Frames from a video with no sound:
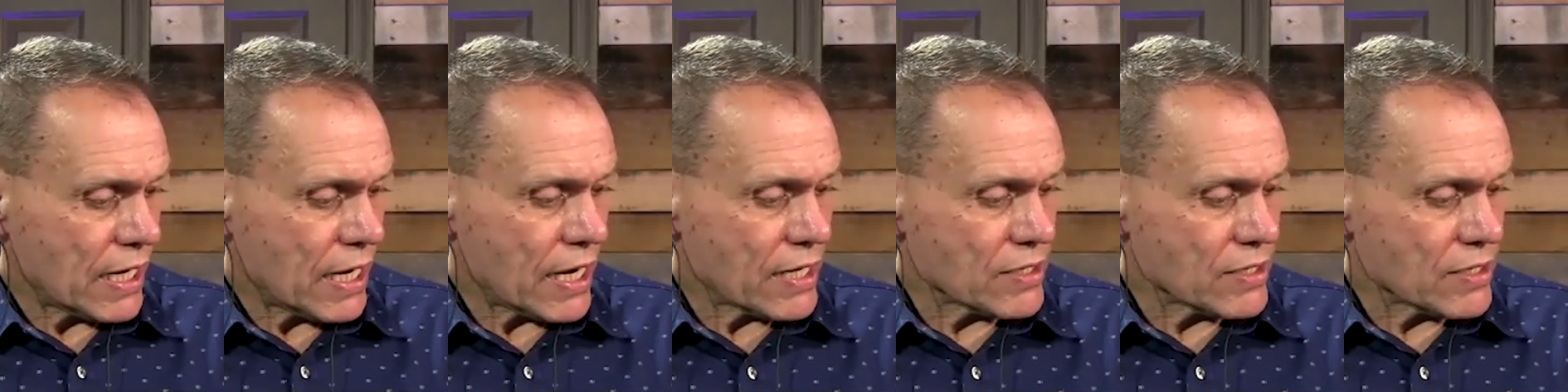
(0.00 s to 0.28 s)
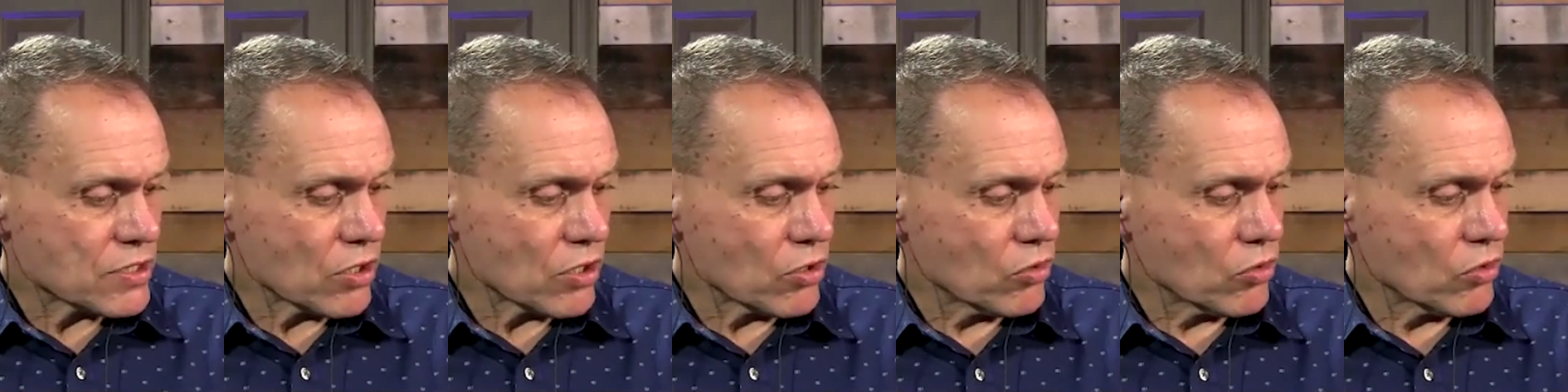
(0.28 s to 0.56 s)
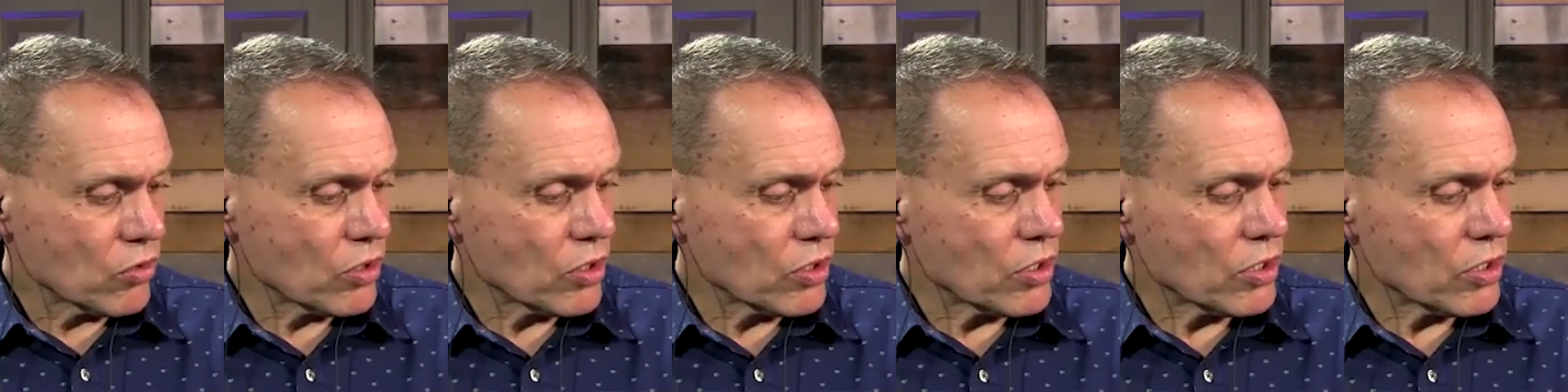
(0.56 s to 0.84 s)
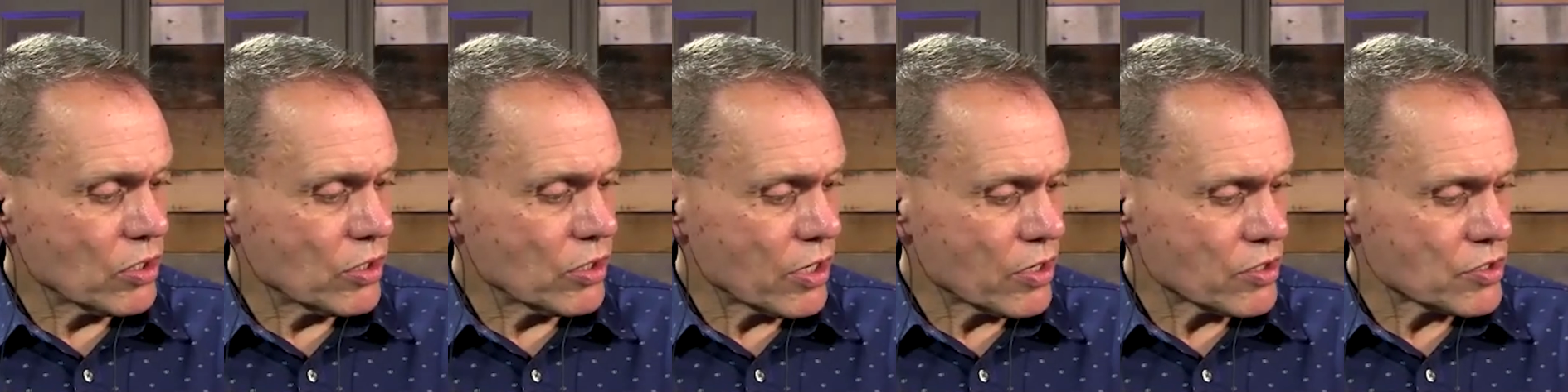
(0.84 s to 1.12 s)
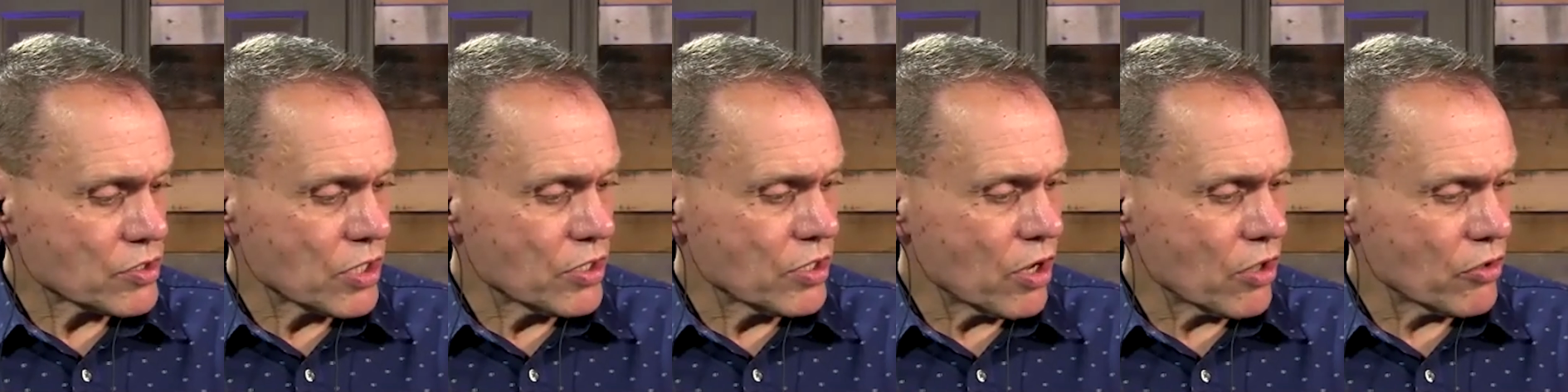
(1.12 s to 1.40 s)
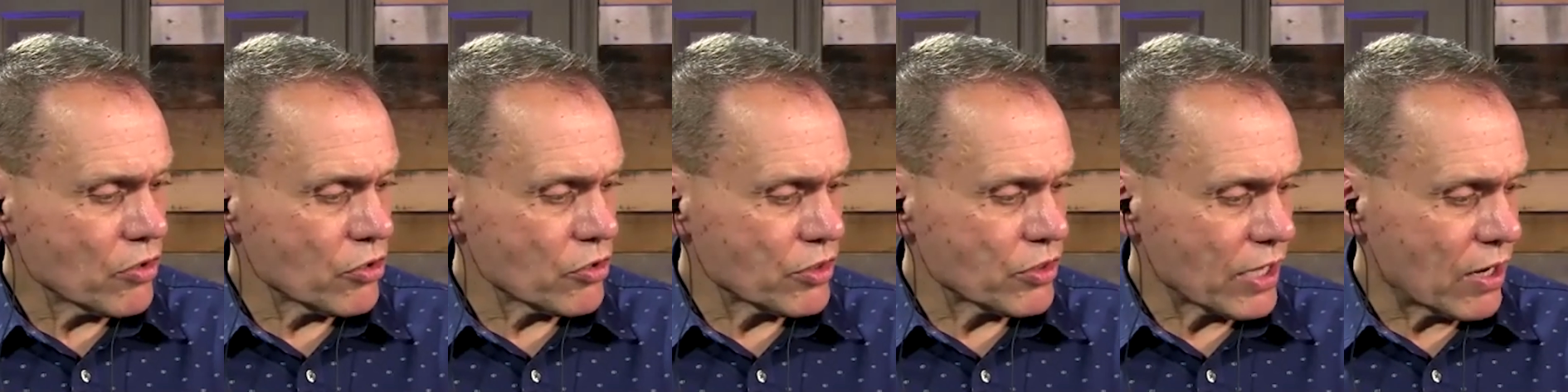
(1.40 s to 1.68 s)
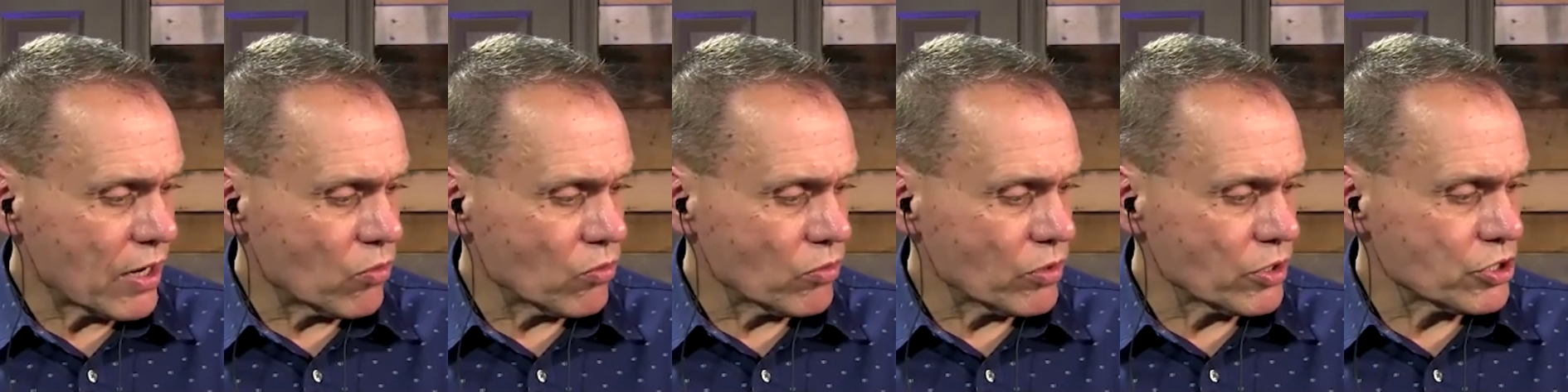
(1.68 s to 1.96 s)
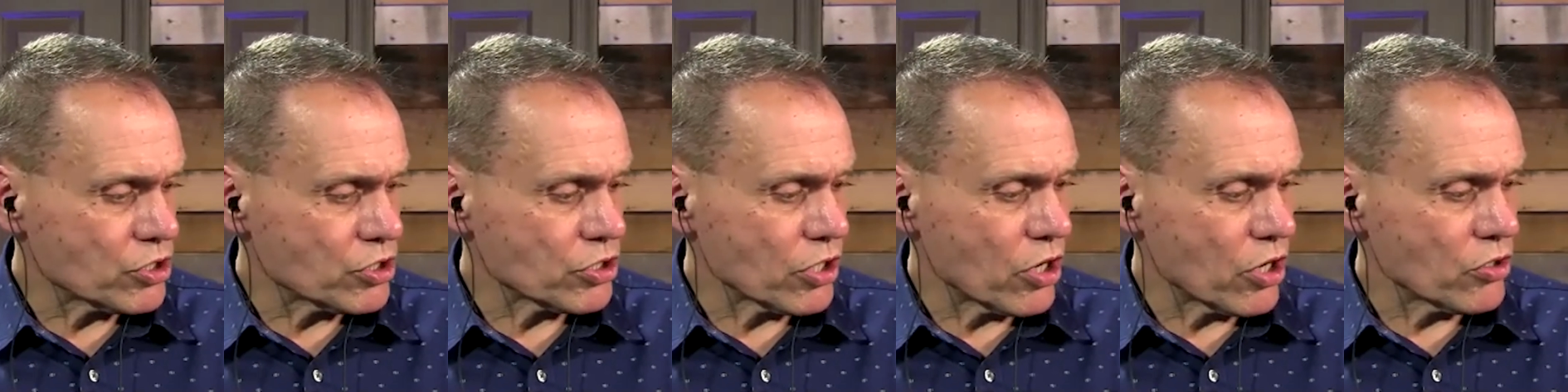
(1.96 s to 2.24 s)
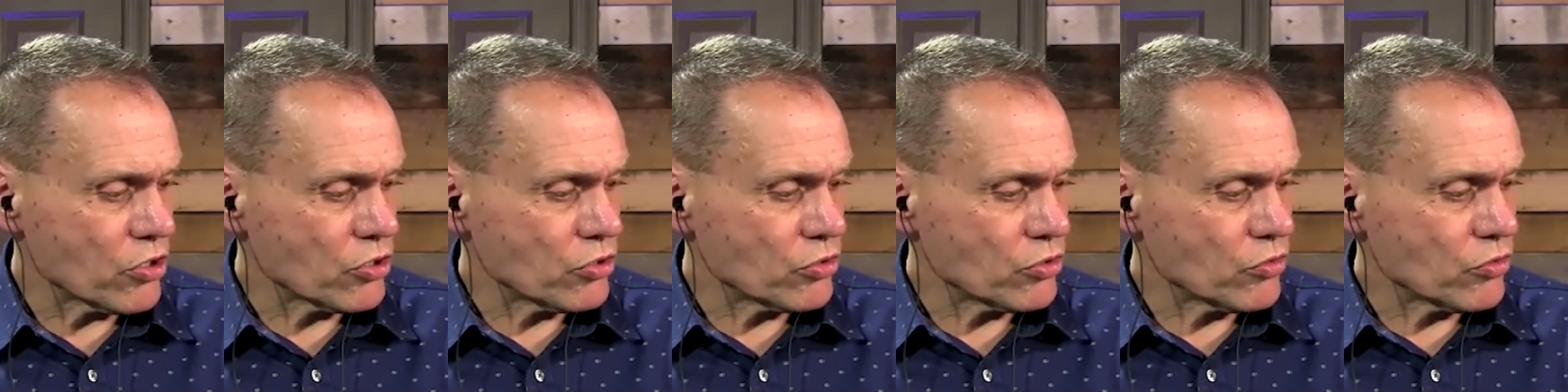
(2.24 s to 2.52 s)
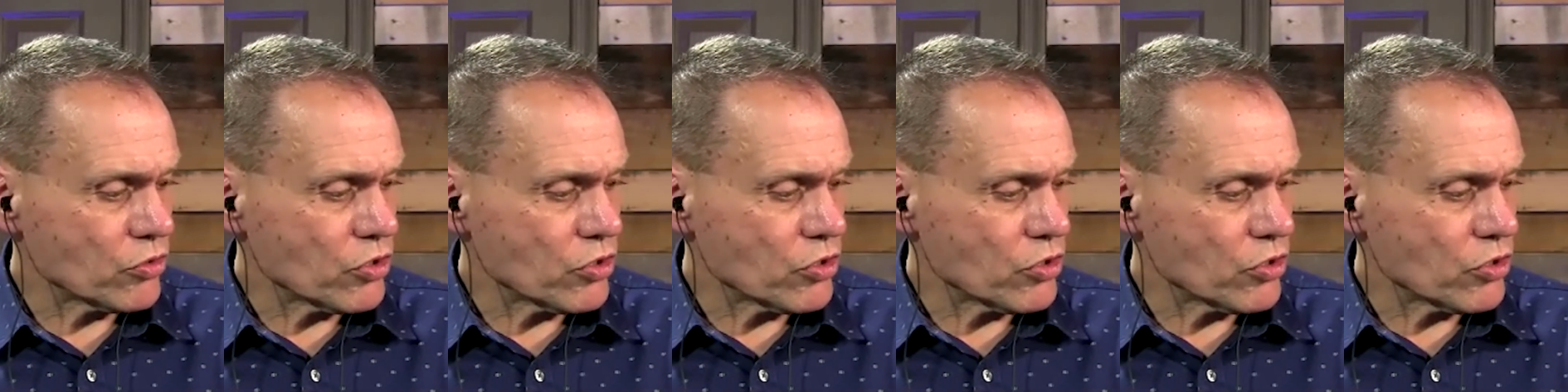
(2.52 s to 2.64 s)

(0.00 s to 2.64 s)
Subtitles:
And so there's another thing I want to show you.